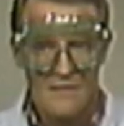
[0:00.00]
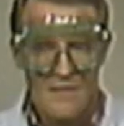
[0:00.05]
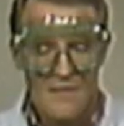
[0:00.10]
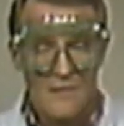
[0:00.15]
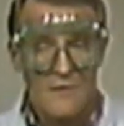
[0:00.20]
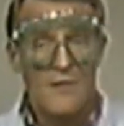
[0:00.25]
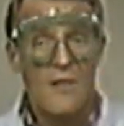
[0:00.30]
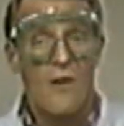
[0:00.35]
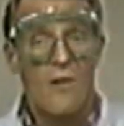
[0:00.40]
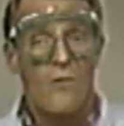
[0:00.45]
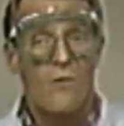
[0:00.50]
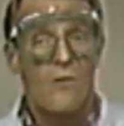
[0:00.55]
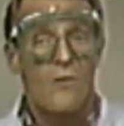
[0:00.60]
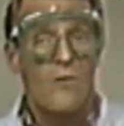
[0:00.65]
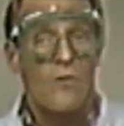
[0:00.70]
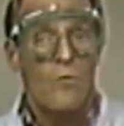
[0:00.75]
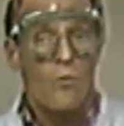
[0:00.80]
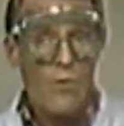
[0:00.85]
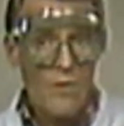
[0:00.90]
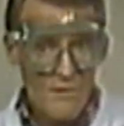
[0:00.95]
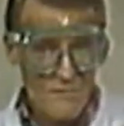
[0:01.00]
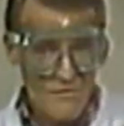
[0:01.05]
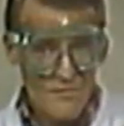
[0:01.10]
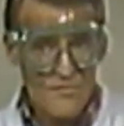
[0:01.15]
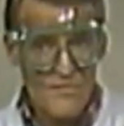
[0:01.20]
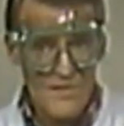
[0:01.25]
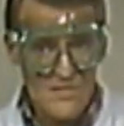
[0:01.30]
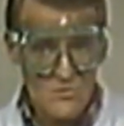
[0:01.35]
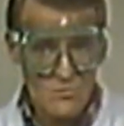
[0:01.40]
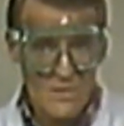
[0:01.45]
Now, one of the
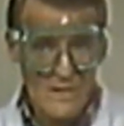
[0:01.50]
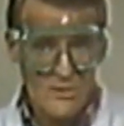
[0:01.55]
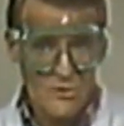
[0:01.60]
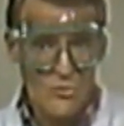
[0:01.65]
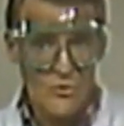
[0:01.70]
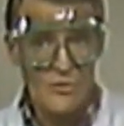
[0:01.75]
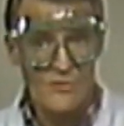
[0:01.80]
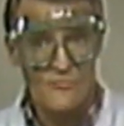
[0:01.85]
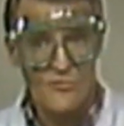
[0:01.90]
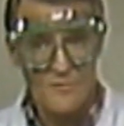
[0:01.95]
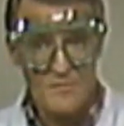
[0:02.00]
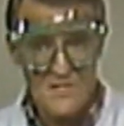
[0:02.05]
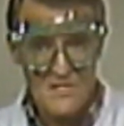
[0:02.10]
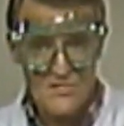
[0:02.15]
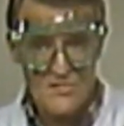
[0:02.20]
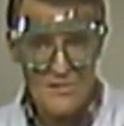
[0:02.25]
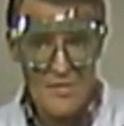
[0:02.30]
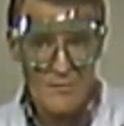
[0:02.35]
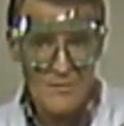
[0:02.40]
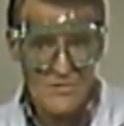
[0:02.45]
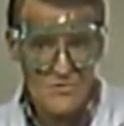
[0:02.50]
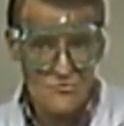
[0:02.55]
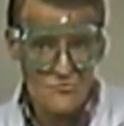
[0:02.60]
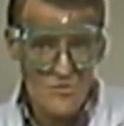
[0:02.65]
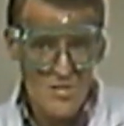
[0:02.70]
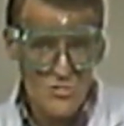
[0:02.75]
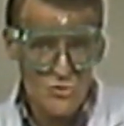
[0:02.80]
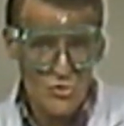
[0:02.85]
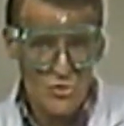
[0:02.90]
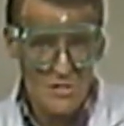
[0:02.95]
things we learned from this
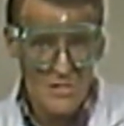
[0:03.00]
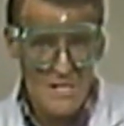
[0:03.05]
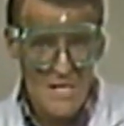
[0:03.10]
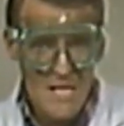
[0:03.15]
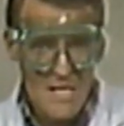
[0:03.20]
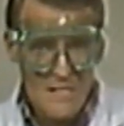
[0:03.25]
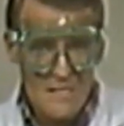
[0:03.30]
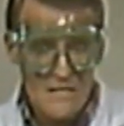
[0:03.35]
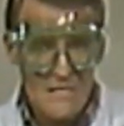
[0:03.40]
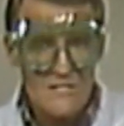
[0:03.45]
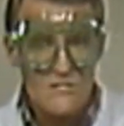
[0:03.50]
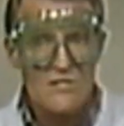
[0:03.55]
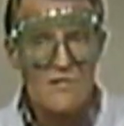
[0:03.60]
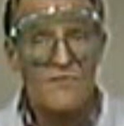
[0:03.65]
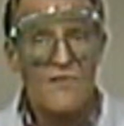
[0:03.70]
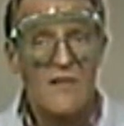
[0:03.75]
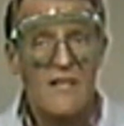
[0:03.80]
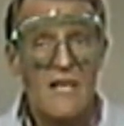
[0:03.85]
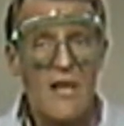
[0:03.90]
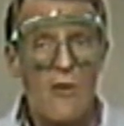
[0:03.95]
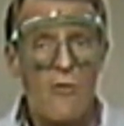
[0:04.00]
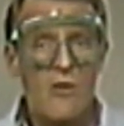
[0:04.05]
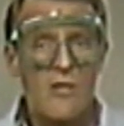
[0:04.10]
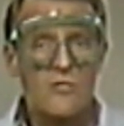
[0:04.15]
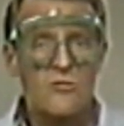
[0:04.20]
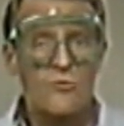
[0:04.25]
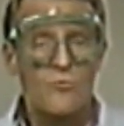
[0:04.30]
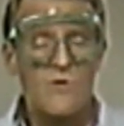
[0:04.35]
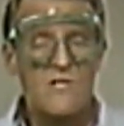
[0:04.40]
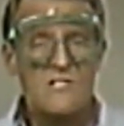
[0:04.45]
demonstration is that the
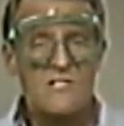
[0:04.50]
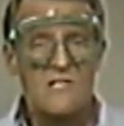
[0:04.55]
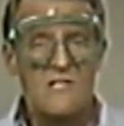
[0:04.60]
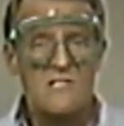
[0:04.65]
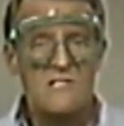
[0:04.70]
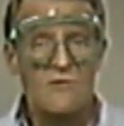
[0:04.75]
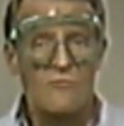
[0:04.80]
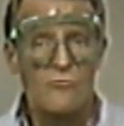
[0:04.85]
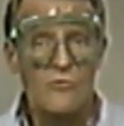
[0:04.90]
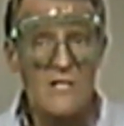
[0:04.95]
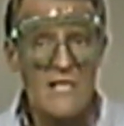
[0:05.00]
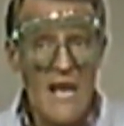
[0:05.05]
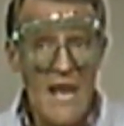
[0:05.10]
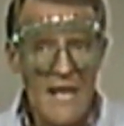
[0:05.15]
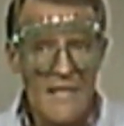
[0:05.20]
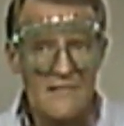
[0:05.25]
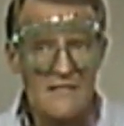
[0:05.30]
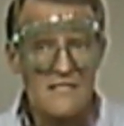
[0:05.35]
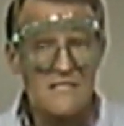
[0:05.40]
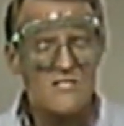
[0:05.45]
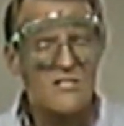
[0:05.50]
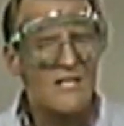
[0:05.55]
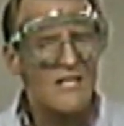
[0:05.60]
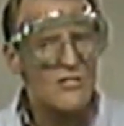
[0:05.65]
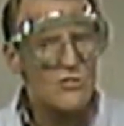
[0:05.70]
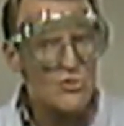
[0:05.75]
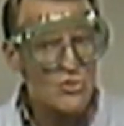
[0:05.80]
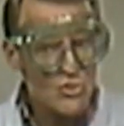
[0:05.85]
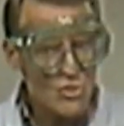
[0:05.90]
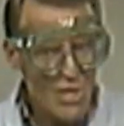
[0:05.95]
characteristics of reactants
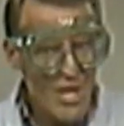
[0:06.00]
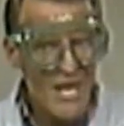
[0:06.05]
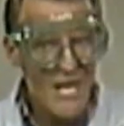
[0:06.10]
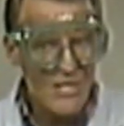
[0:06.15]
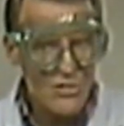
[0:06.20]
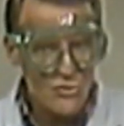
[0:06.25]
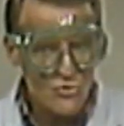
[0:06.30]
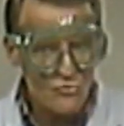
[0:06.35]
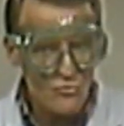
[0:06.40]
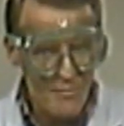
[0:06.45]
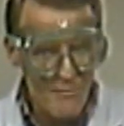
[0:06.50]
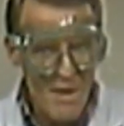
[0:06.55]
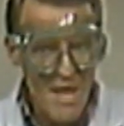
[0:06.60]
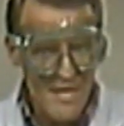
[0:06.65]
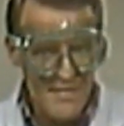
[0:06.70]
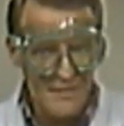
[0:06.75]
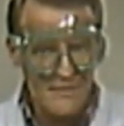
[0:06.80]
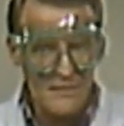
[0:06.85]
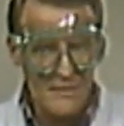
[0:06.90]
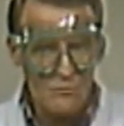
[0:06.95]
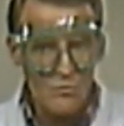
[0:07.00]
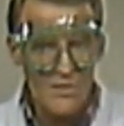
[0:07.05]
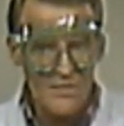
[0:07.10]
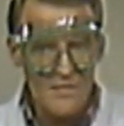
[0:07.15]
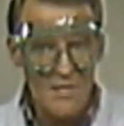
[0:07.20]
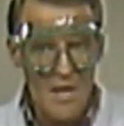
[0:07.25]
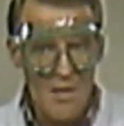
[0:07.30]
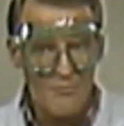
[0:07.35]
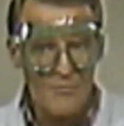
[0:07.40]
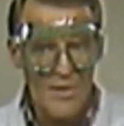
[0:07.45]
can change dramatically when
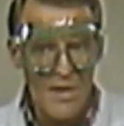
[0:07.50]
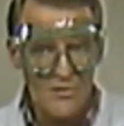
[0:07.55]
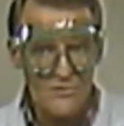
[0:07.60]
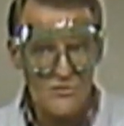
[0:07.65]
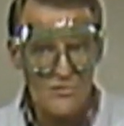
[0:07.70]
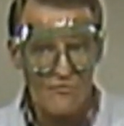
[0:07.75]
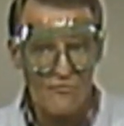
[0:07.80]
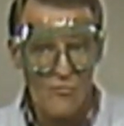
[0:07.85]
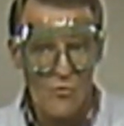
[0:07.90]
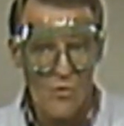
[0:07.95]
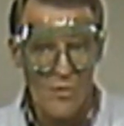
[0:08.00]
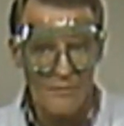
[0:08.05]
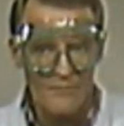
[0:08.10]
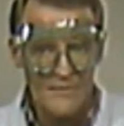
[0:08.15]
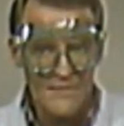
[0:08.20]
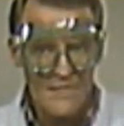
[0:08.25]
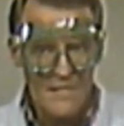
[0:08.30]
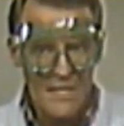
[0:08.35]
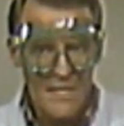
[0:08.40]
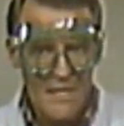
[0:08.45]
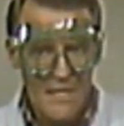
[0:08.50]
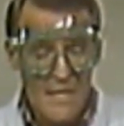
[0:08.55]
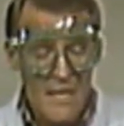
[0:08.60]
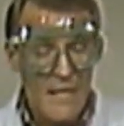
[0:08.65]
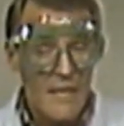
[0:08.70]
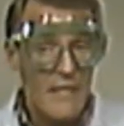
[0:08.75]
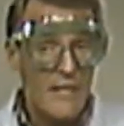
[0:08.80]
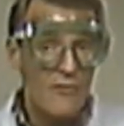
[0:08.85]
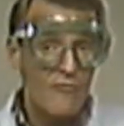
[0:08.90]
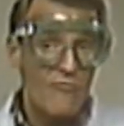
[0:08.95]
compounds are formed.
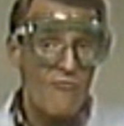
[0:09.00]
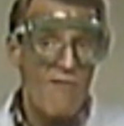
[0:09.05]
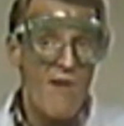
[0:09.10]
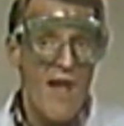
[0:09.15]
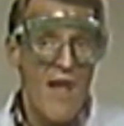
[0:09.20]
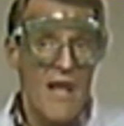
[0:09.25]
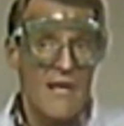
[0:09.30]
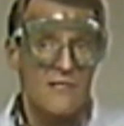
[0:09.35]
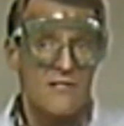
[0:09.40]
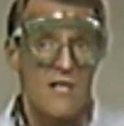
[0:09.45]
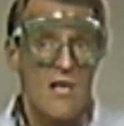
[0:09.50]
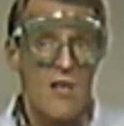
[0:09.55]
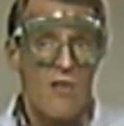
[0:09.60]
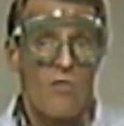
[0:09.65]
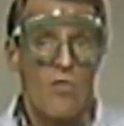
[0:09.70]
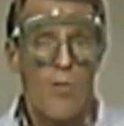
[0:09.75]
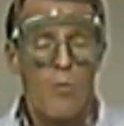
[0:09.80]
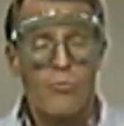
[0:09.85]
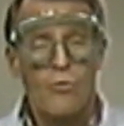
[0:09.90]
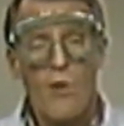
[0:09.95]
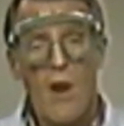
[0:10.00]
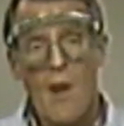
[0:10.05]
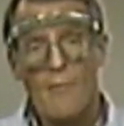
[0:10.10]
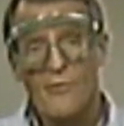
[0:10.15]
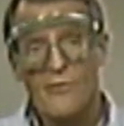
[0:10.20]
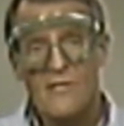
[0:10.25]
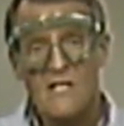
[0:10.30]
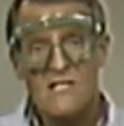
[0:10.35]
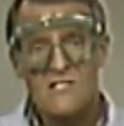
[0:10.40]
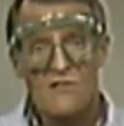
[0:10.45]
In fact, the
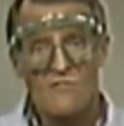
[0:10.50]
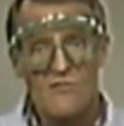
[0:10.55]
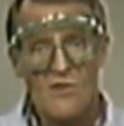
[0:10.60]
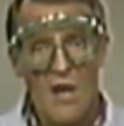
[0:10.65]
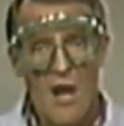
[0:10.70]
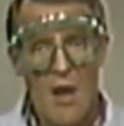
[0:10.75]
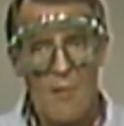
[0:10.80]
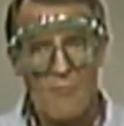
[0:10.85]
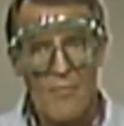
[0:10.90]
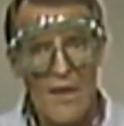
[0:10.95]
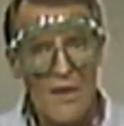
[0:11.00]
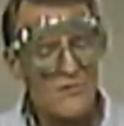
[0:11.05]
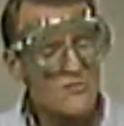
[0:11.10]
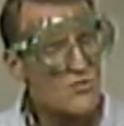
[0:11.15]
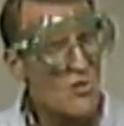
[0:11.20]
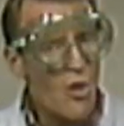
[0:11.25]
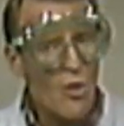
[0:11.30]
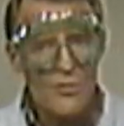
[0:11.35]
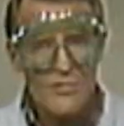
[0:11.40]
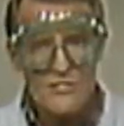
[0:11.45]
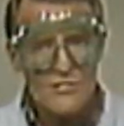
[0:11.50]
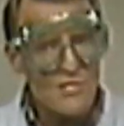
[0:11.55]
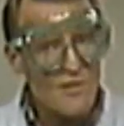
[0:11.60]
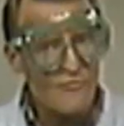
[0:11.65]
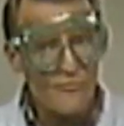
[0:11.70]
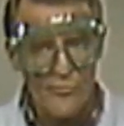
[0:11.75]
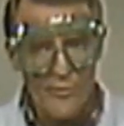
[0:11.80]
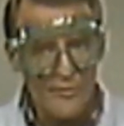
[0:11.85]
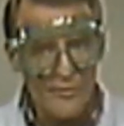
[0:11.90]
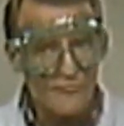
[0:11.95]
properties of compounds are
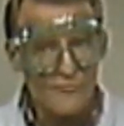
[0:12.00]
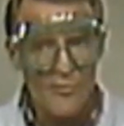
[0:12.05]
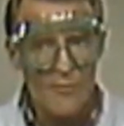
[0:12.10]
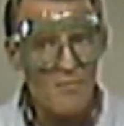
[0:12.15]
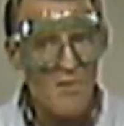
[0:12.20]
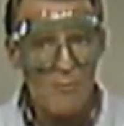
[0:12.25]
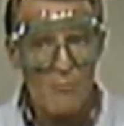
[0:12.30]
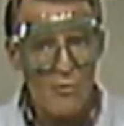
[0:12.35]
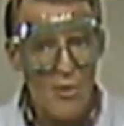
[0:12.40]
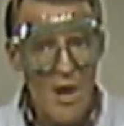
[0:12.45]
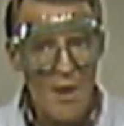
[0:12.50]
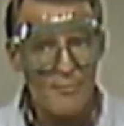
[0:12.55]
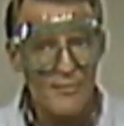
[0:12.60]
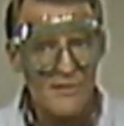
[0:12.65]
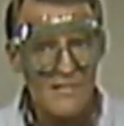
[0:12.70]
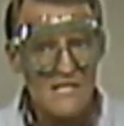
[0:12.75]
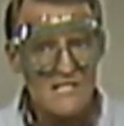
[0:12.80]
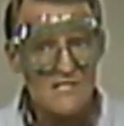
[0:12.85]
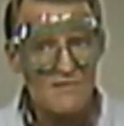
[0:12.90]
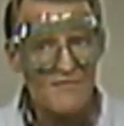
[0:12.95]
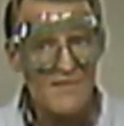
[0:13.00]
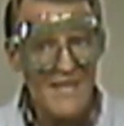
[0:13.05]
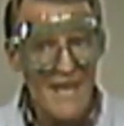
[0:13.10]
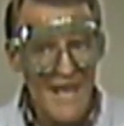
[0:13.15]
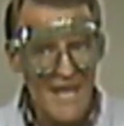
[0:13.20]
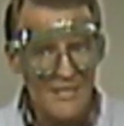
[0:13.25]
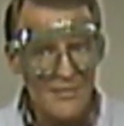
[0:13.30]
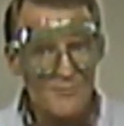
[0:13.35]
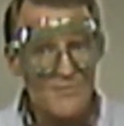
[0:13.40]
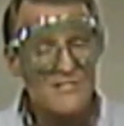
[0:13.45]
different from the properties of the
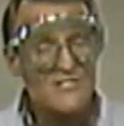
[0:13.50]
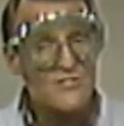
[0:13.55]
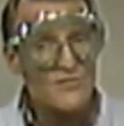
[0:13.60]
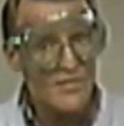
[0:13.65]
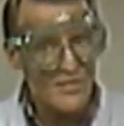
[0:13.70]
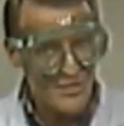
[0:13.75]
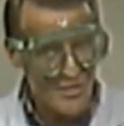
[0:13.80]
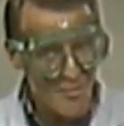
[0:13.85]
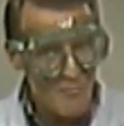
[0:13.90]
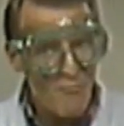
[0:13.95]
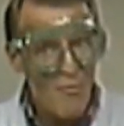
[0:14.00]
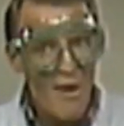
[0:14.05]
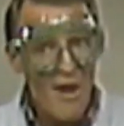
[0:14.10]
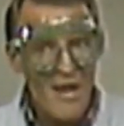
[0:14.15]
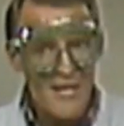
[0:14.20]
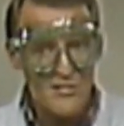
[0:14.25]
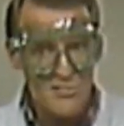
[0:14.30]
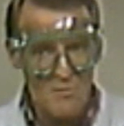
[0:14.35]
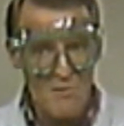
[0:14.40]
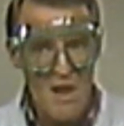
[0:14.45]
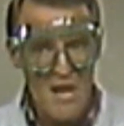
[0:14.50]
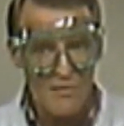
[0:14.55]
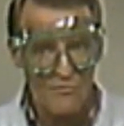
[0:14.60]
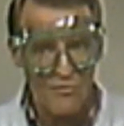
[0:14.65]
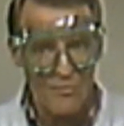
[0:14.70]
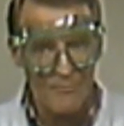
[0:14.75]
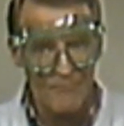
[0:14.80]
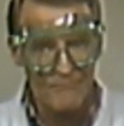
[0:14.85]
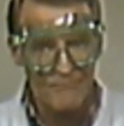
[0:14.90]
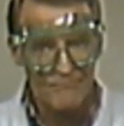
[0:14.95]
elements that combine to make them.